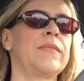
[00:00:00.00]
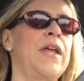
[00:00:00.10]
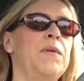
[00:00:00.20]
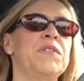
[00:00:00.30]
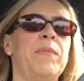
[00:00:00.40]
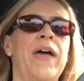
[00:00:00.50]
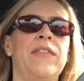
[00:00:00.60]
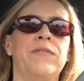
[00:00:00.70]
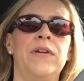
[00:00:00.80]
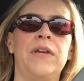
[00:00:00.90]
And it was
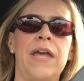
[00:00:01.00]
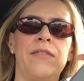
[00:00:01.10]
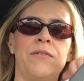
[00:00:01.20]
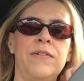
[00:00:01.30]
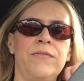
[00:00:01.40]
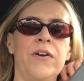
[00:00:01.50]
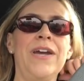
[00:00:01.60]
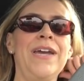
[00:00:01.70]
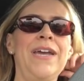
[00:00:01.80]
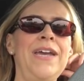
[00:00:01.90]
buy three, get three
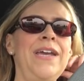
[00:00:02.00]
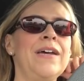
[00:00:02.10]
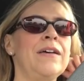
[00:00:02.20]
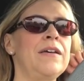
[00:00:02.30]
free.